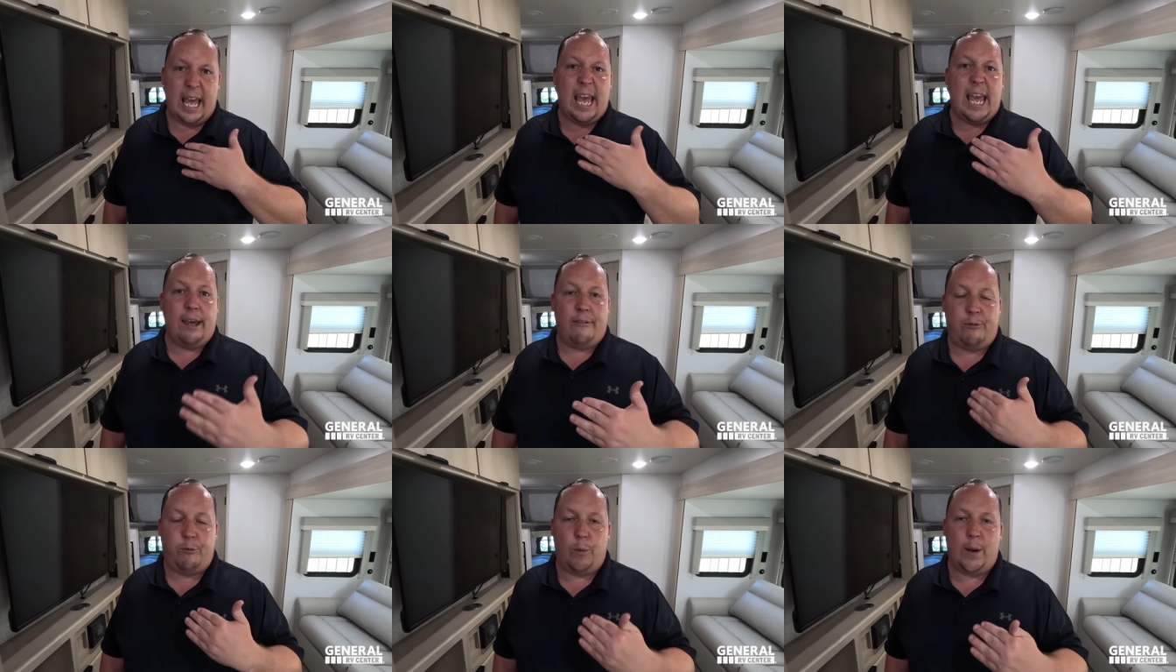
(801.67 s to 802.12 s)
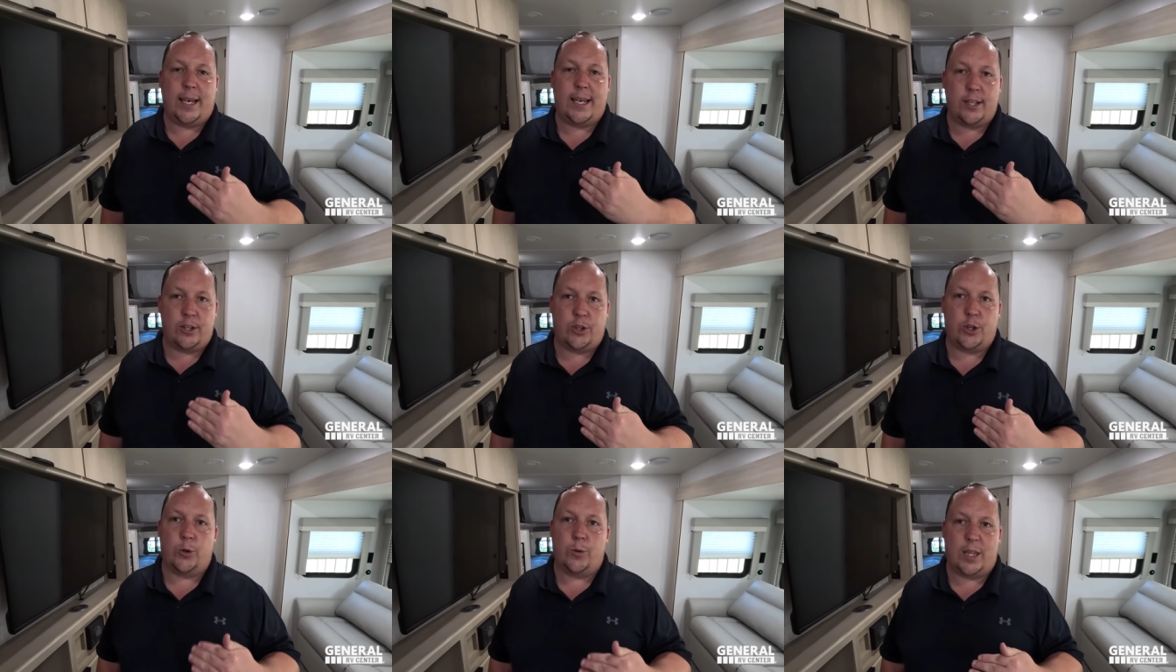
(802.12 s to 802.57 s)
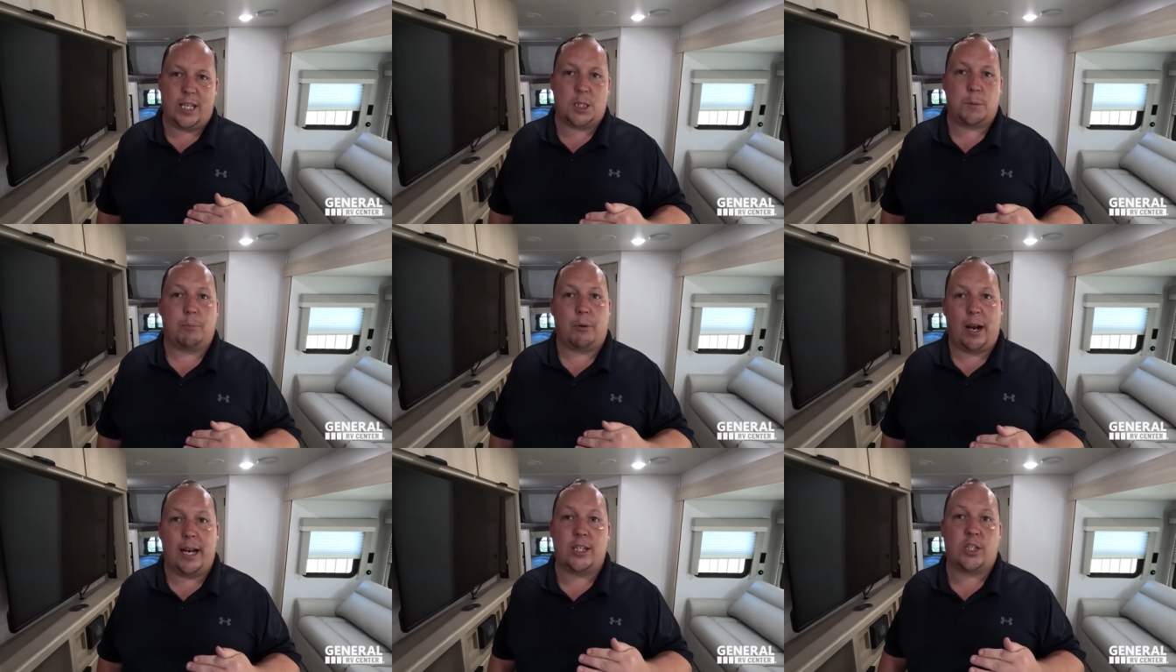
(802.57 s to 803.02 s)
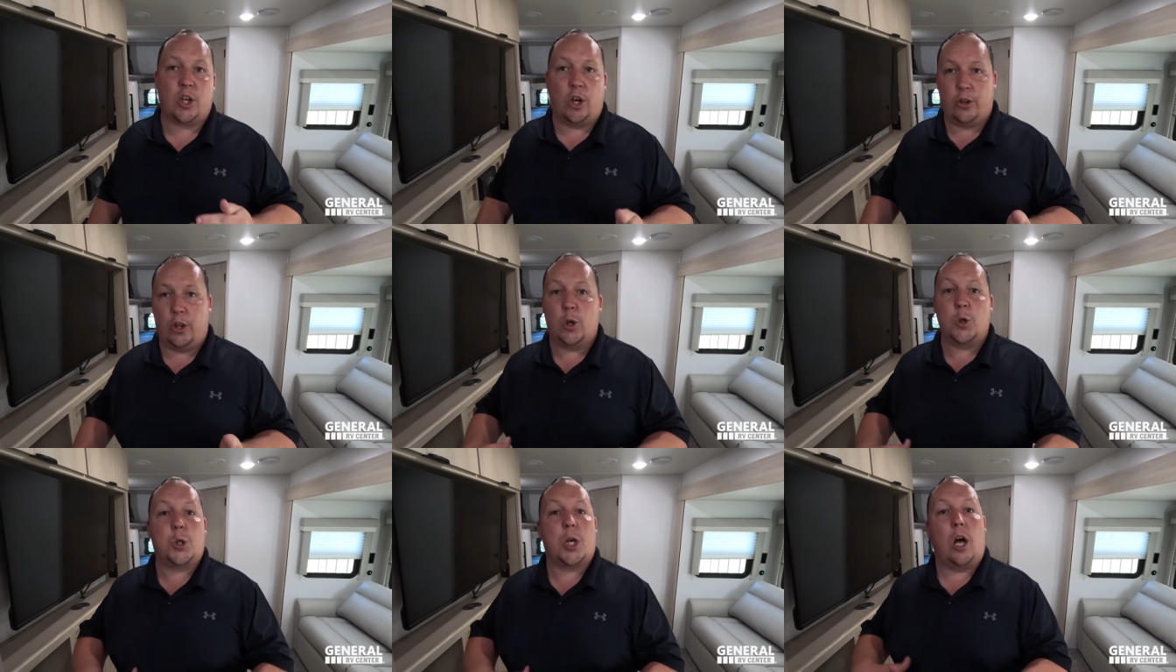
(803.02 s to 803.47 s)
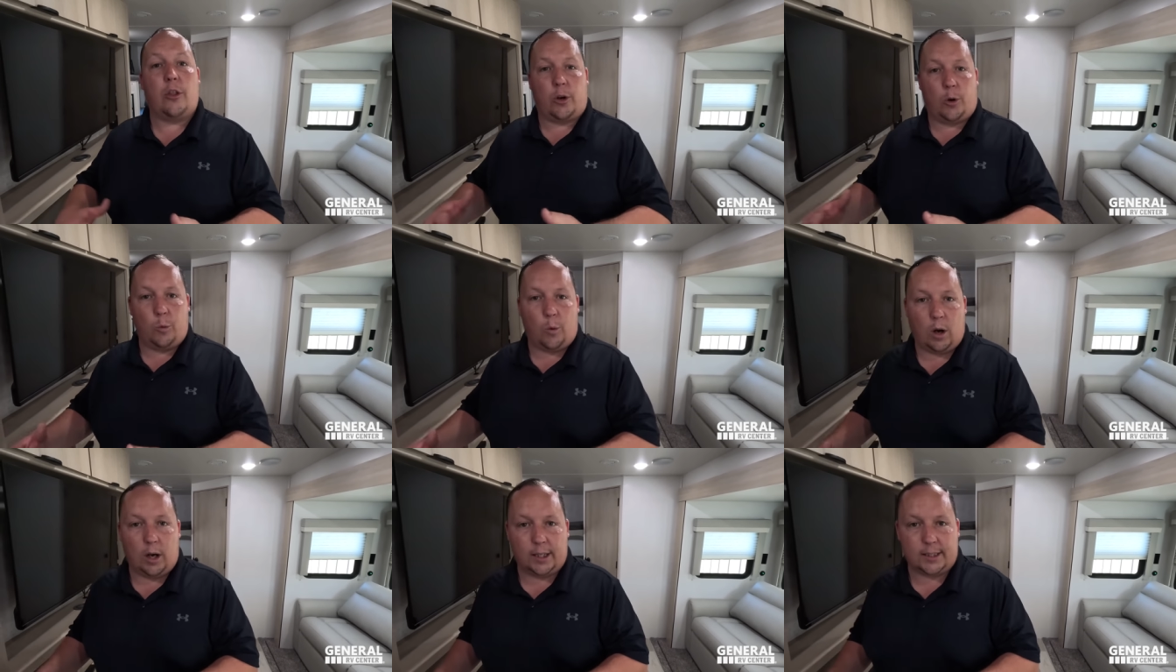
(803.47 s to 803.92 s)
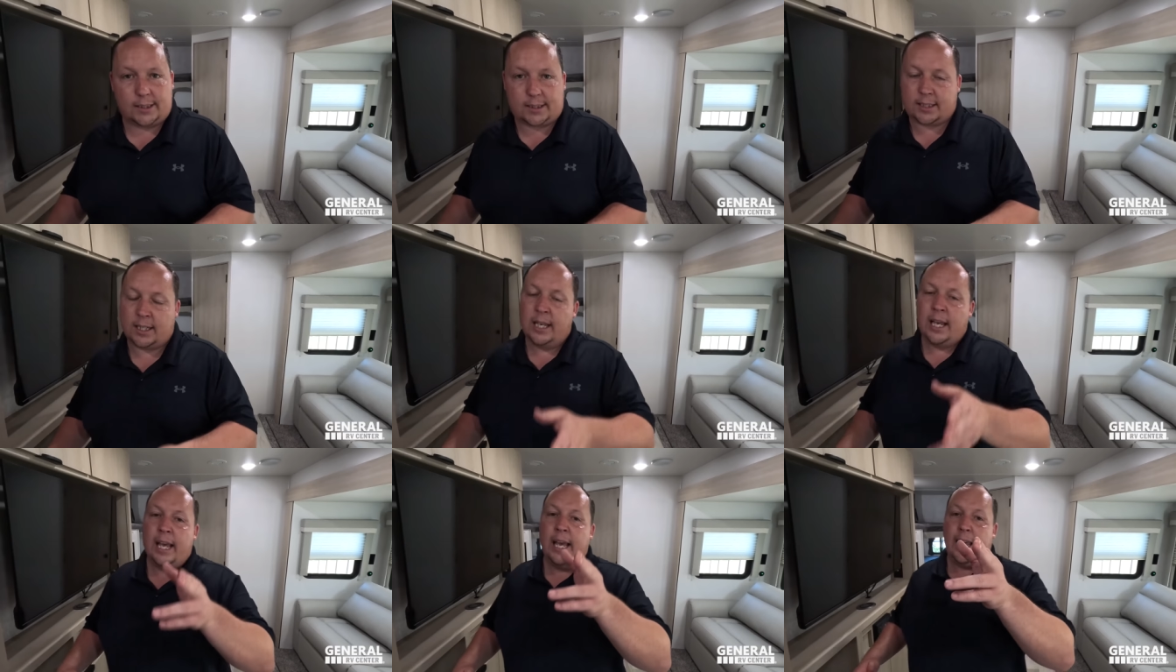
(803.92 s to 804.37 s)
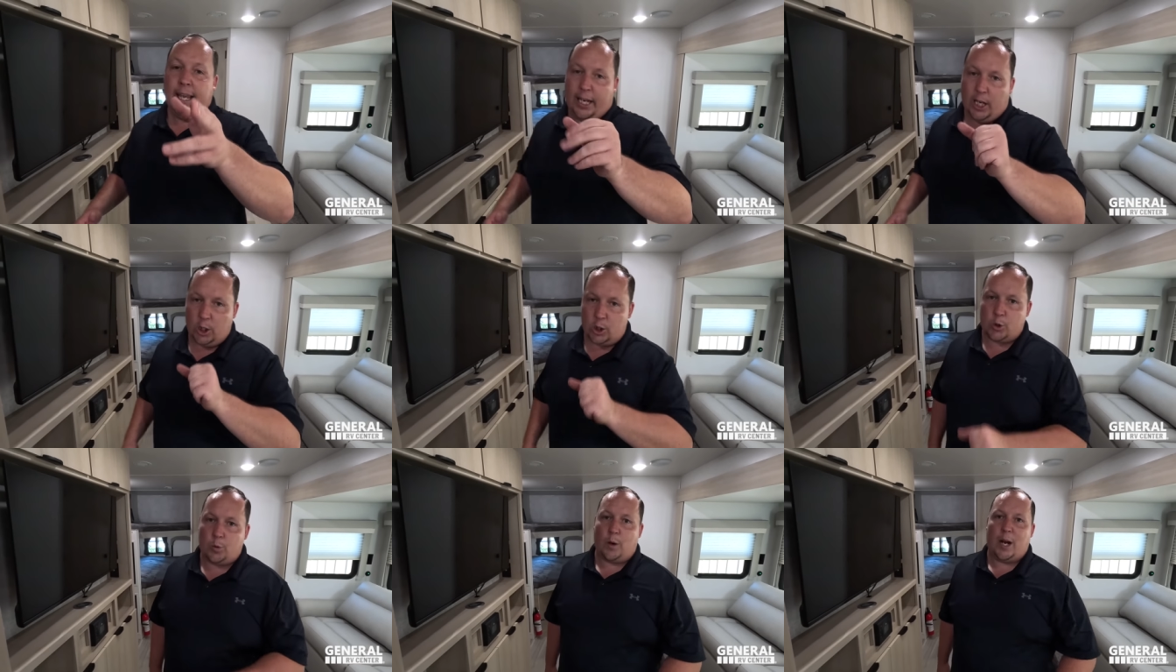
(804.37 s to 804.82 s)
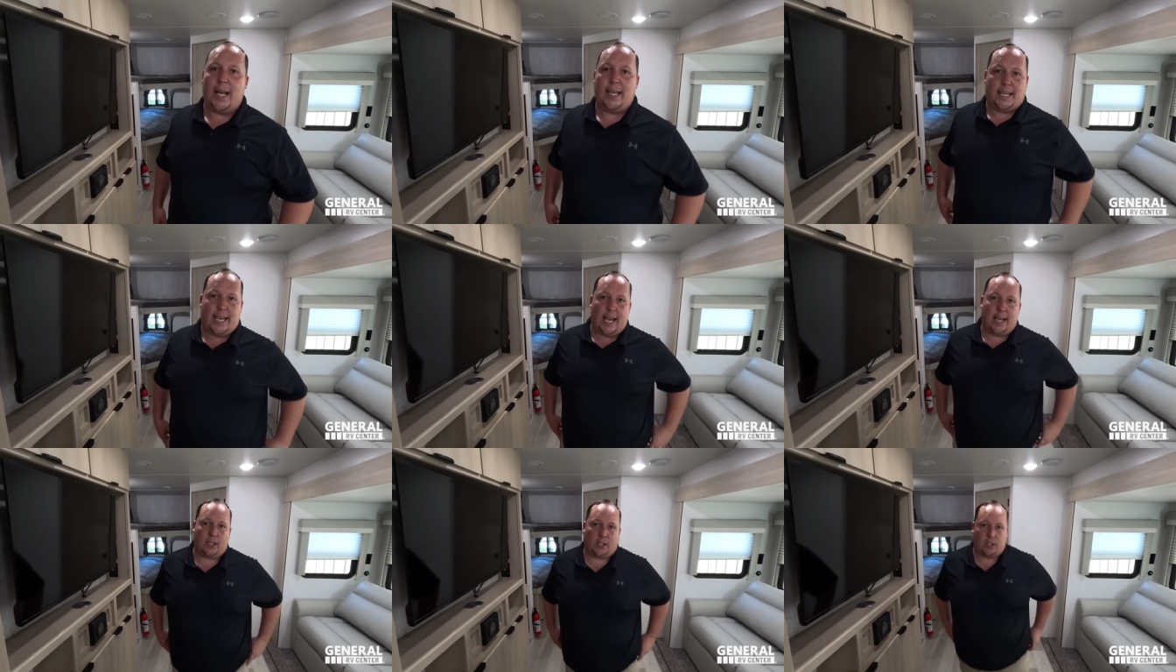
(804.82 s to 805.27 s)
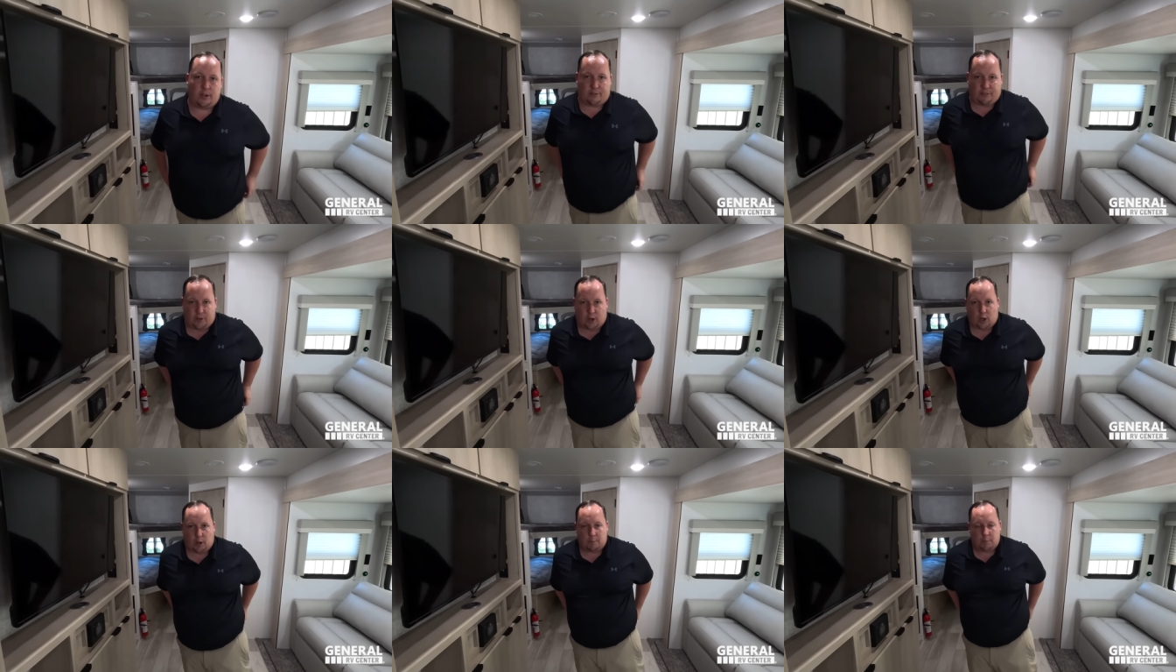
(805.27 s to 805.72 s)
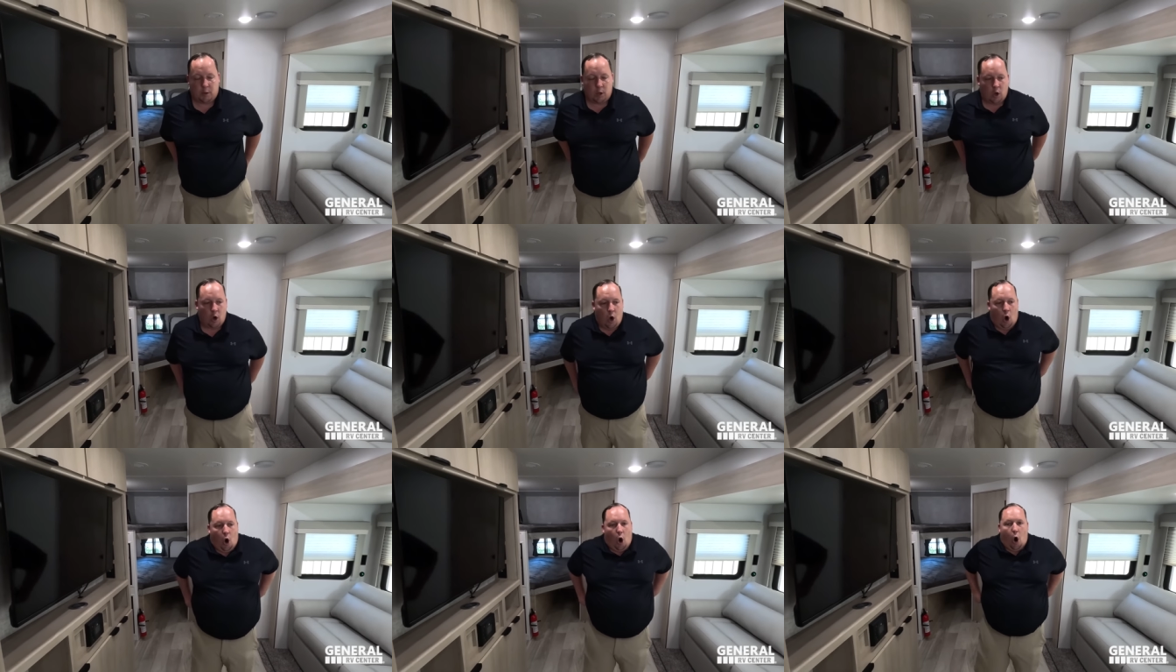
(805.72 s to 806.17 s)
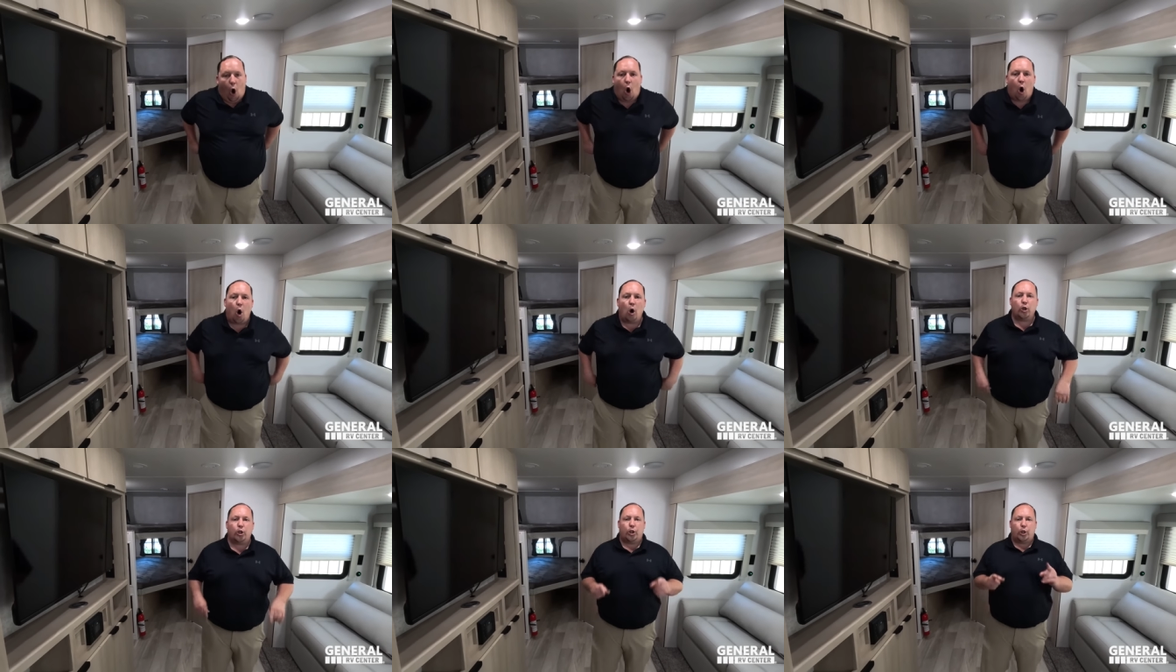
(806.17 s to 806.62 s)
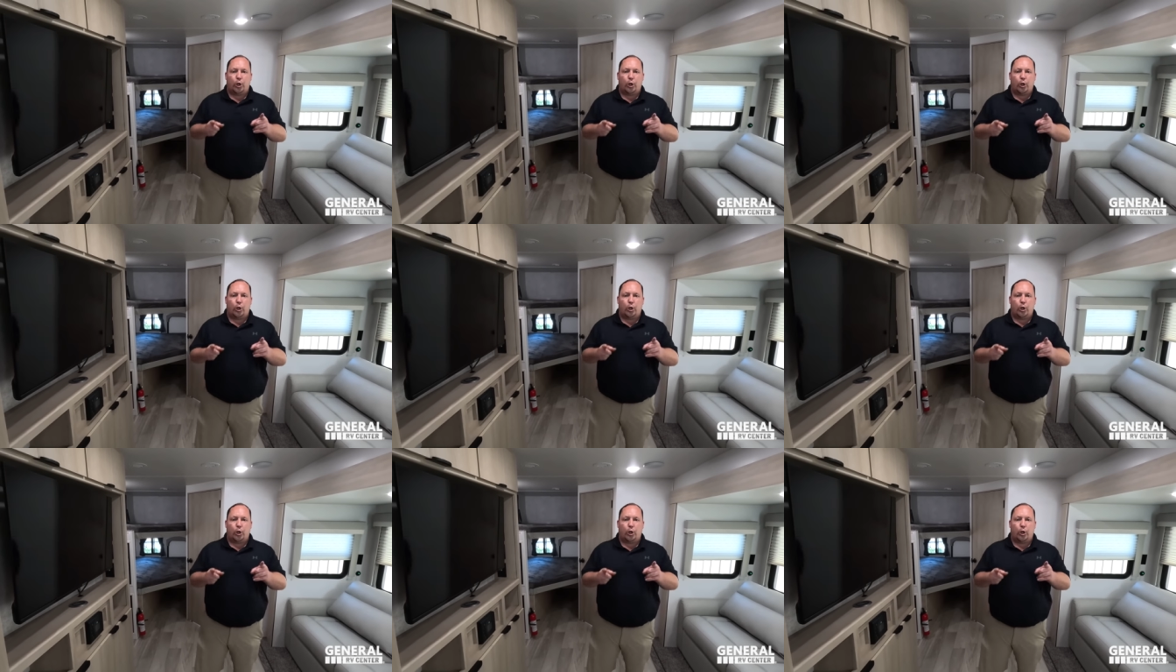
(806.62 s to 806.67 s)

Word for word: if we can do this price on those other ones. Right. Here's what I can confirm. All